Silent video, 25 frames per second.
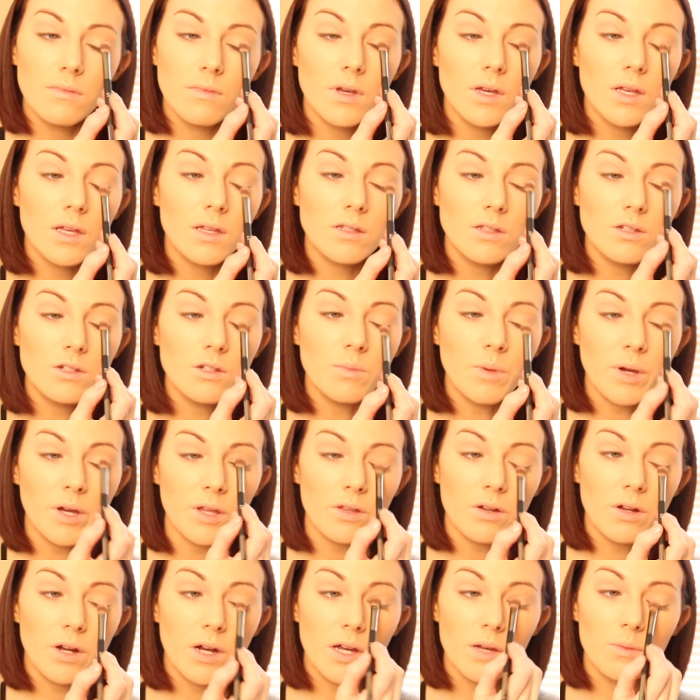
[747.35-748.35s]
I like to do my
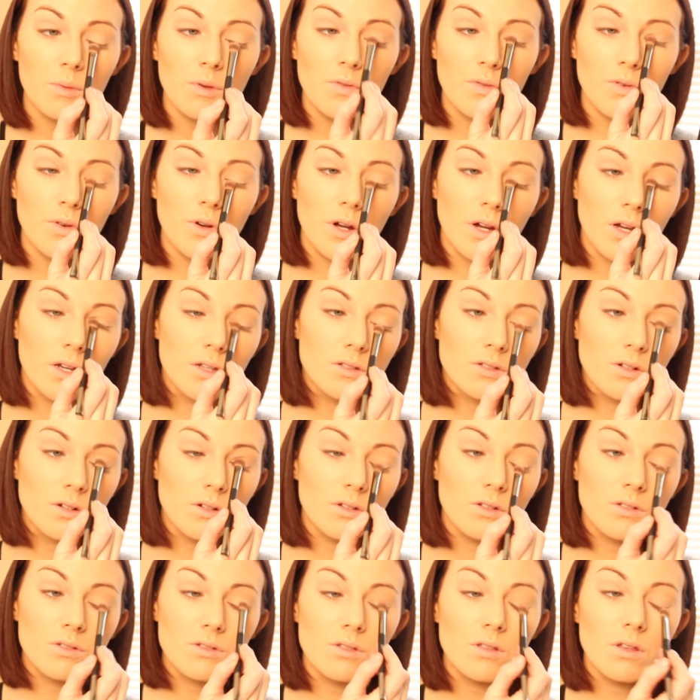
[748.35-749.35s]
other eye before I
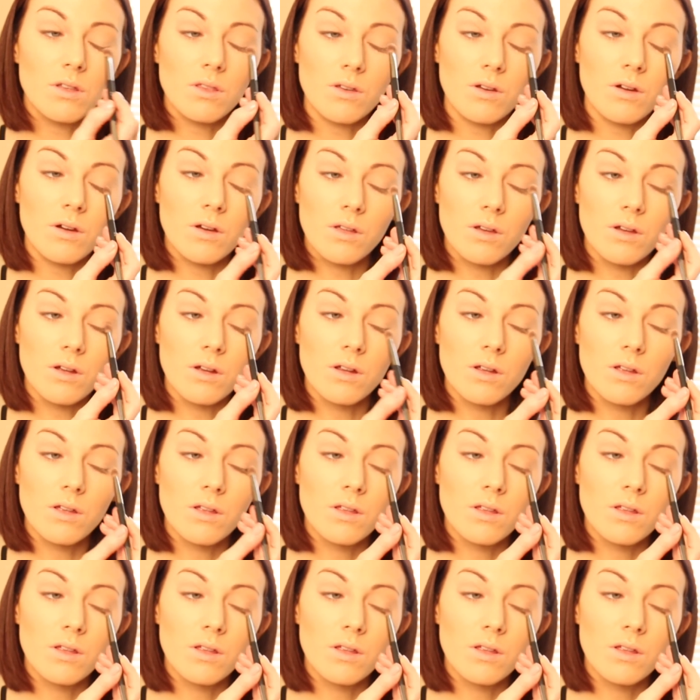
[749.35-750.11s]
start using the other color.